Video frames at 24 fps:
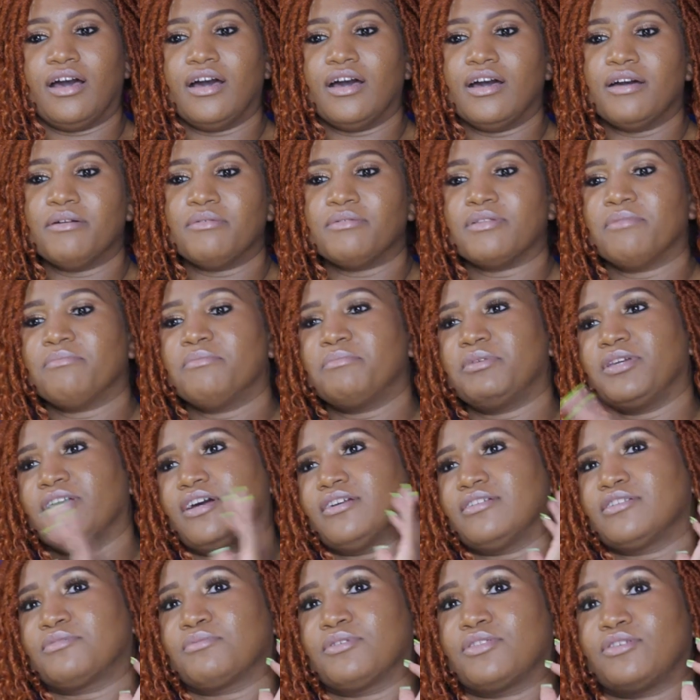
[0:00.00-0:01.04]
I'm going to be
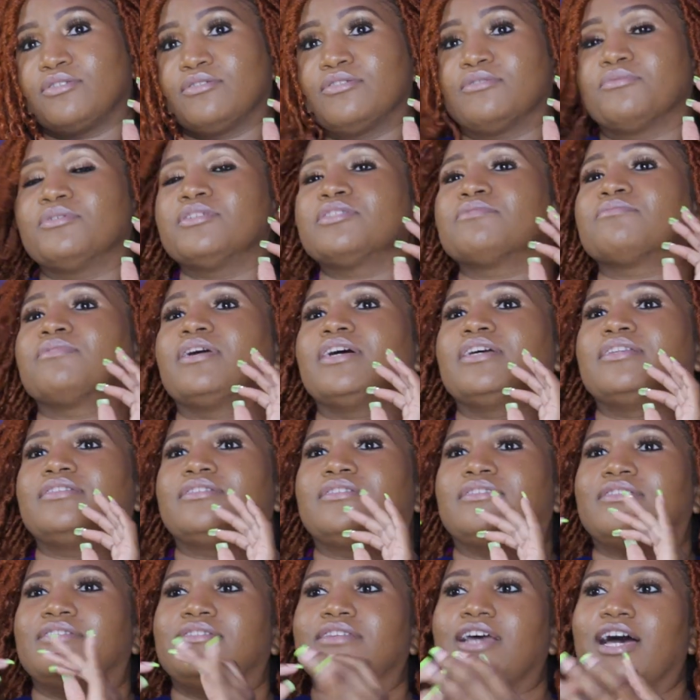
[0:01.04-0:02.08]
honest with you. The reason why,
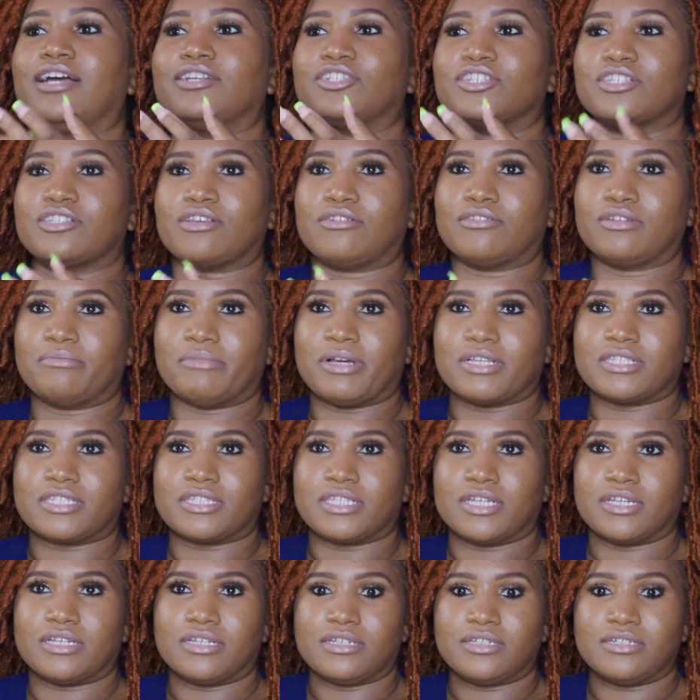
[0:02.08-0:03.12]
and not just only my
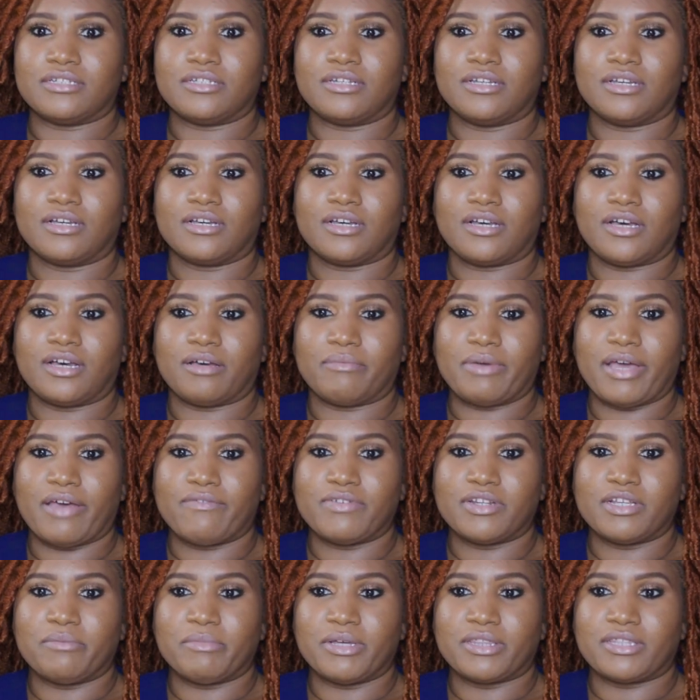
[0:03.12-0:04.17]
son,
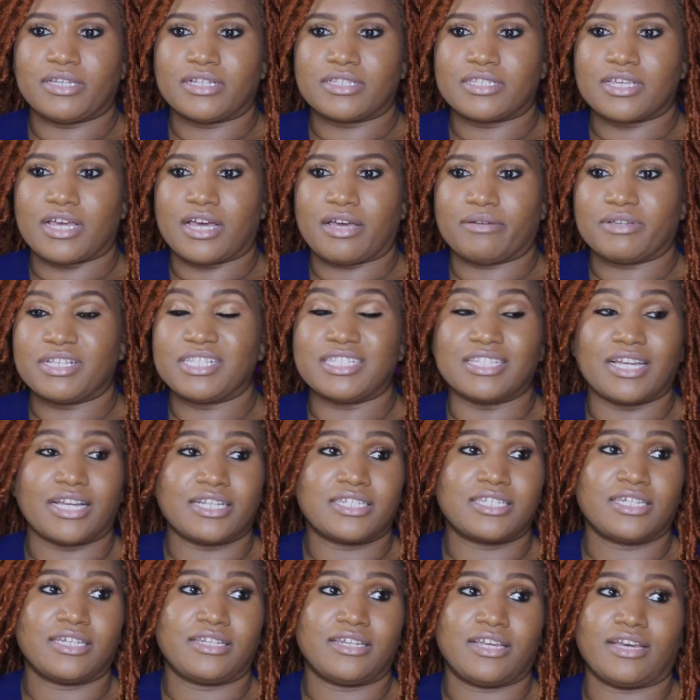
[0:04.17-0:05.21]
having him at that time, he's
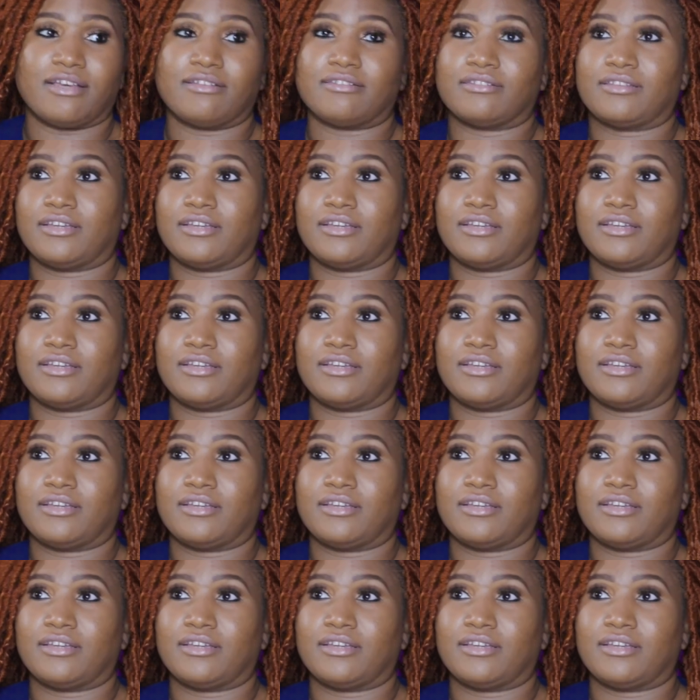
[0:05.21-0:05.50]
19 now,